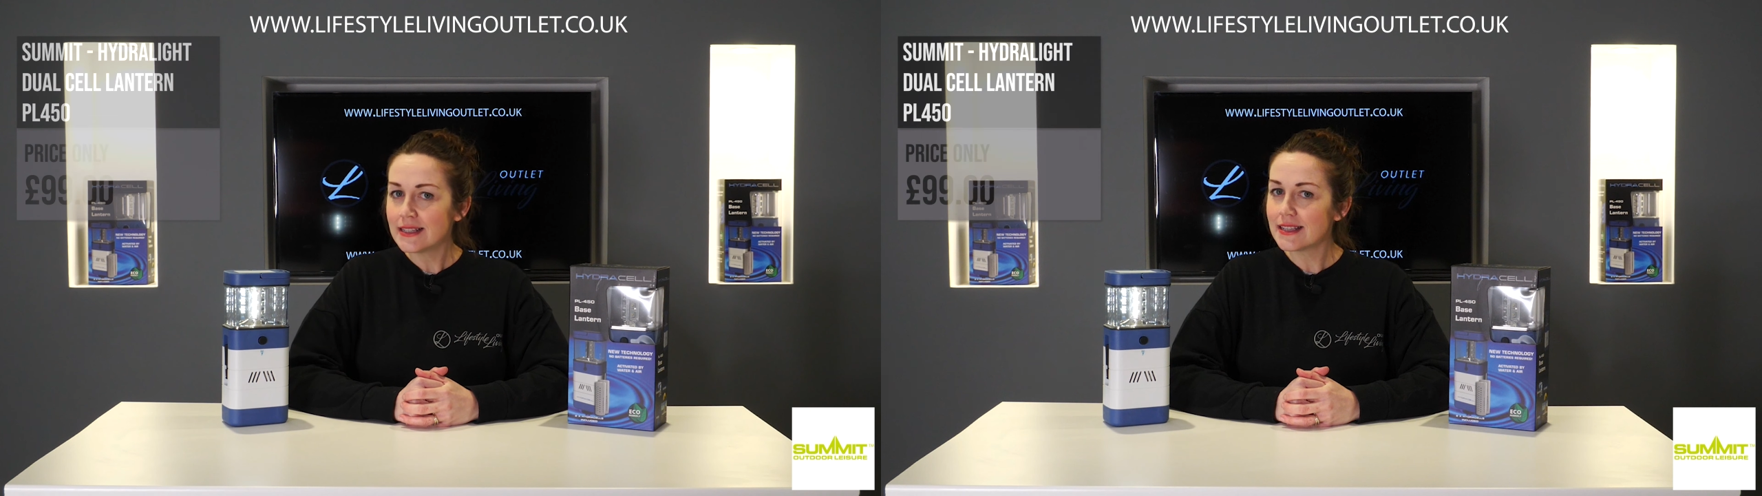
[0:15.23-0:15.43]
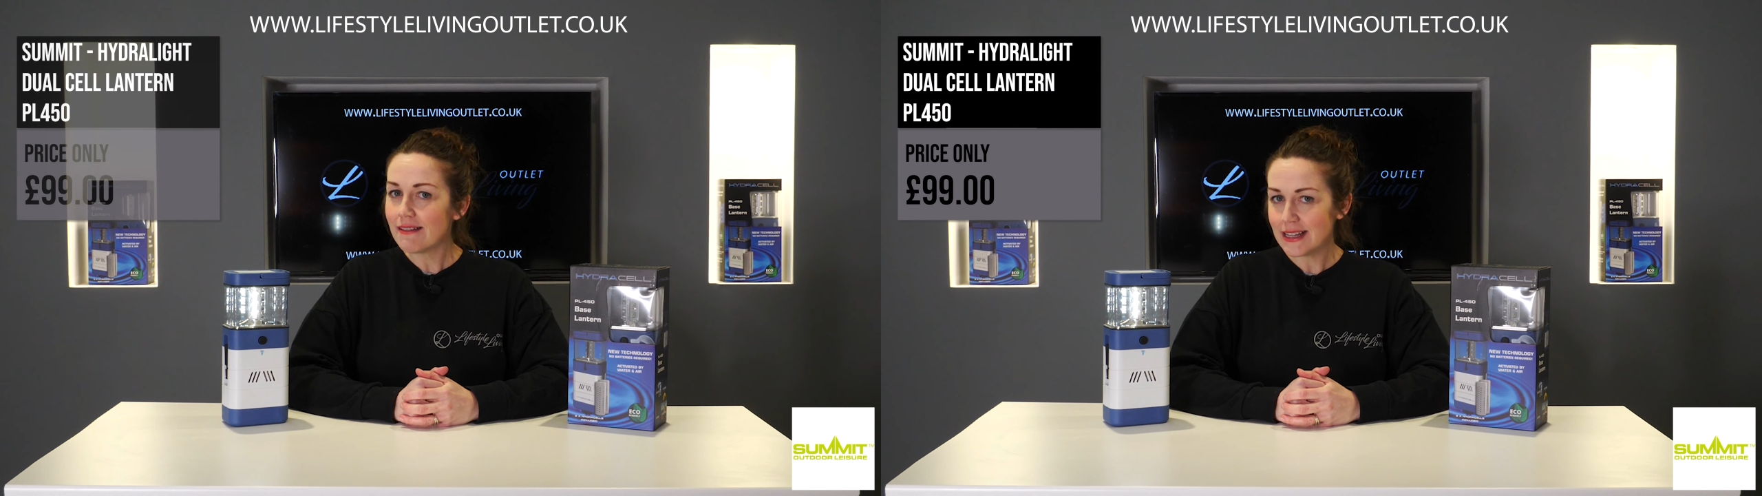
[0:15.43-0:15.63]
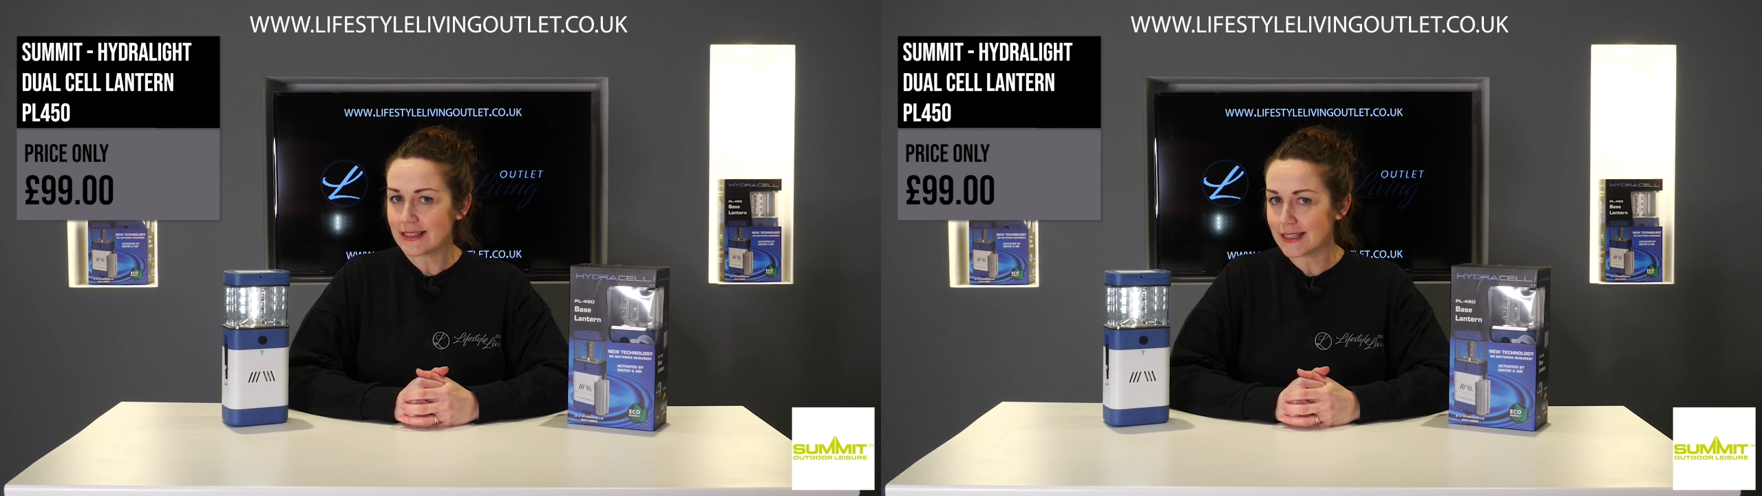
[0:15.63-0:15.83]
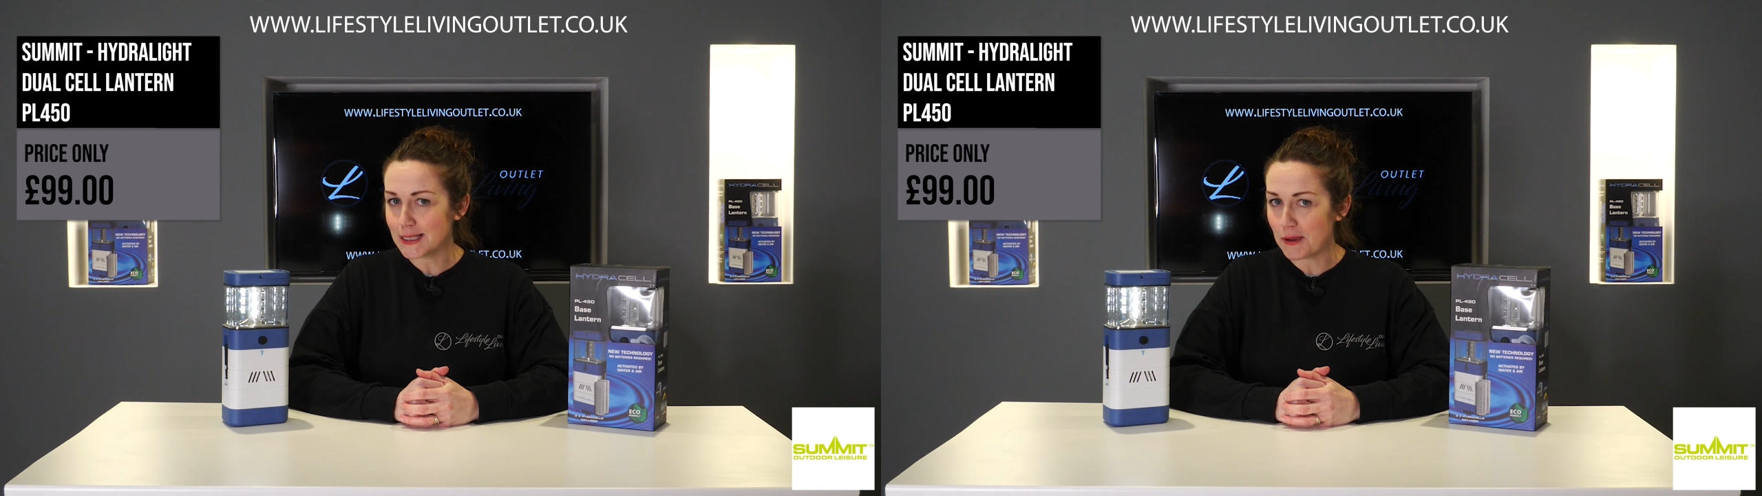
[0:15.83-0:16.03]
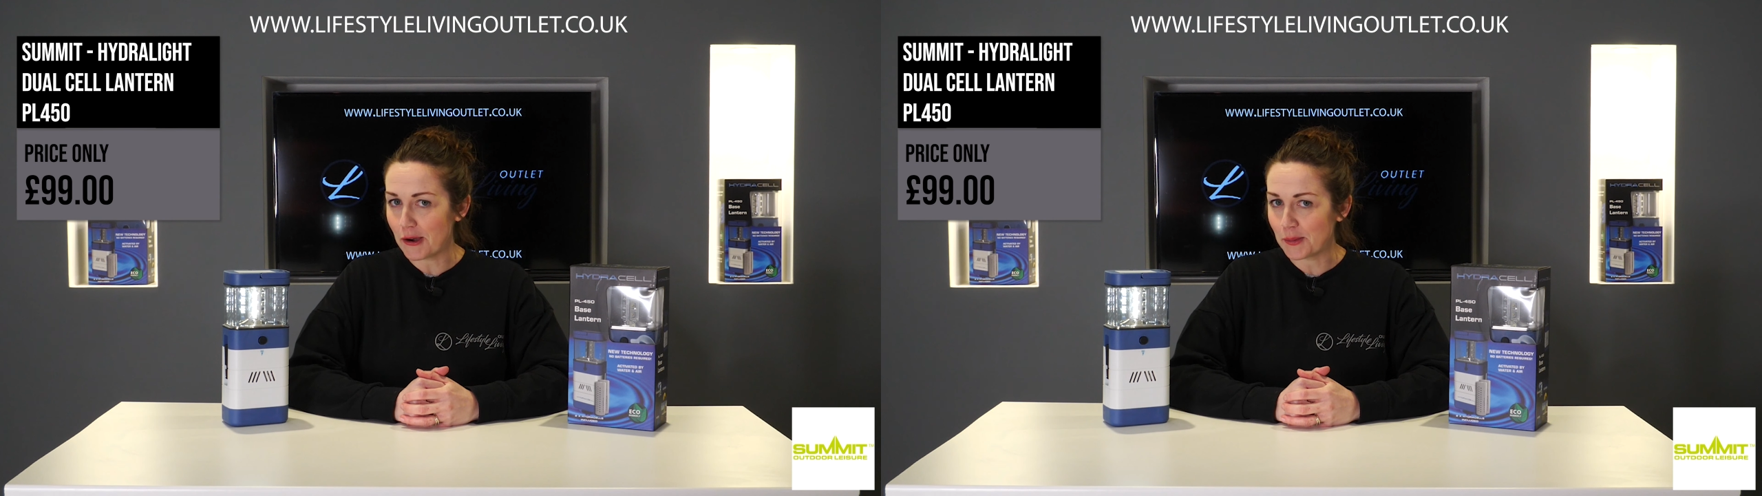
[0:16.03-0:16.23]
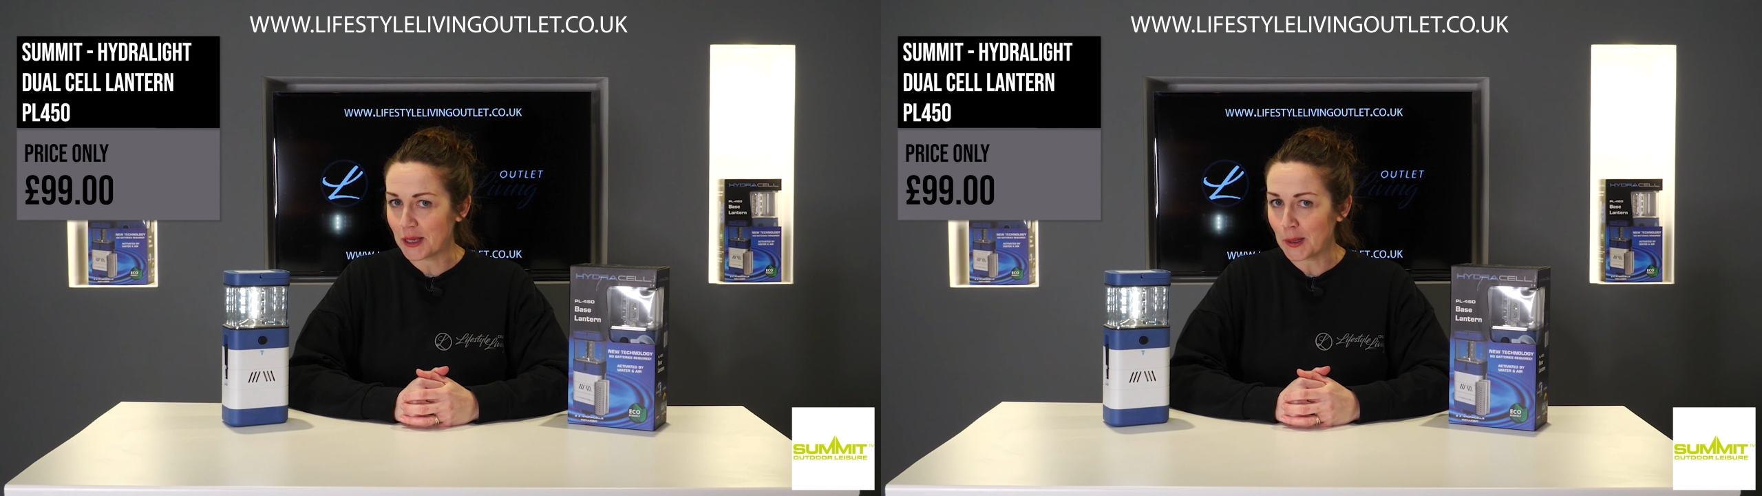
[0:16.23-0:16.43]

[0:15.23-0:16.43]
science experiment